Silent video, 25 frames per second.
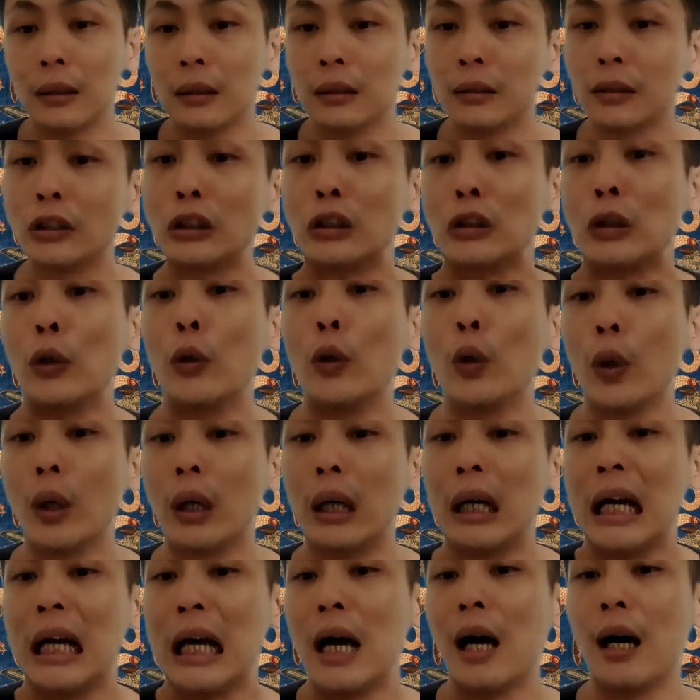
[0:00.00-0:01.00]

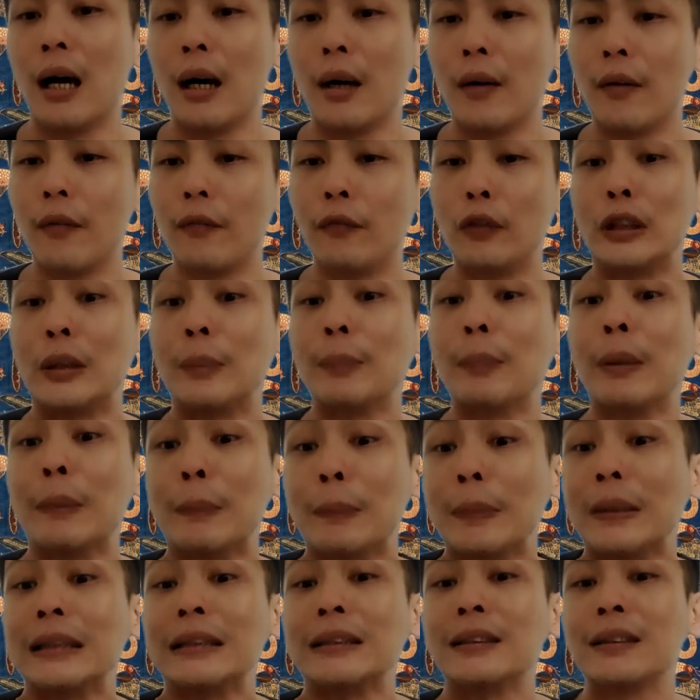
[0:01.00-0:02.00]
For the
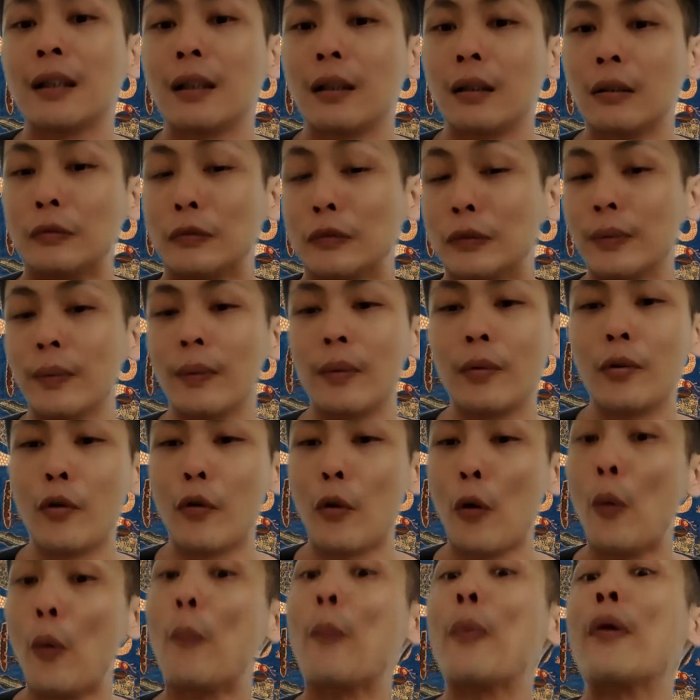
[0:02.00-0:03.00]
purpose of
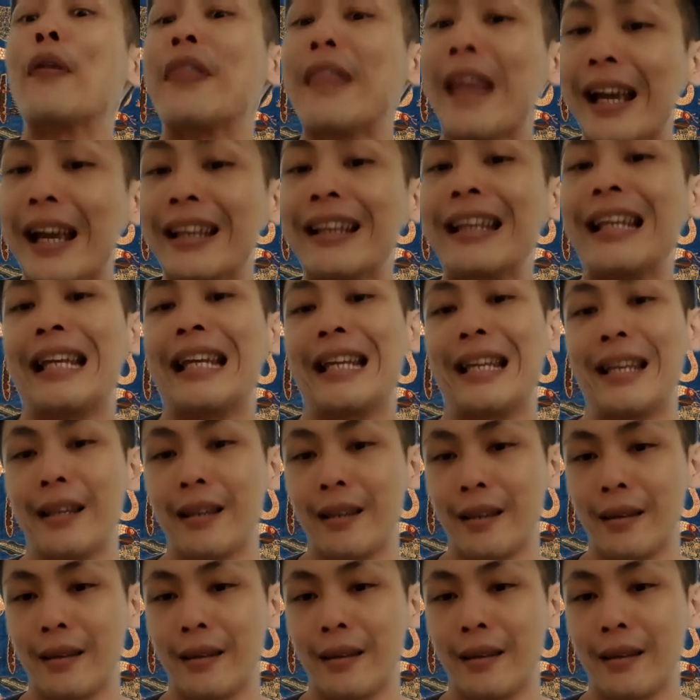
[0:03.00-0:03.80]
protecting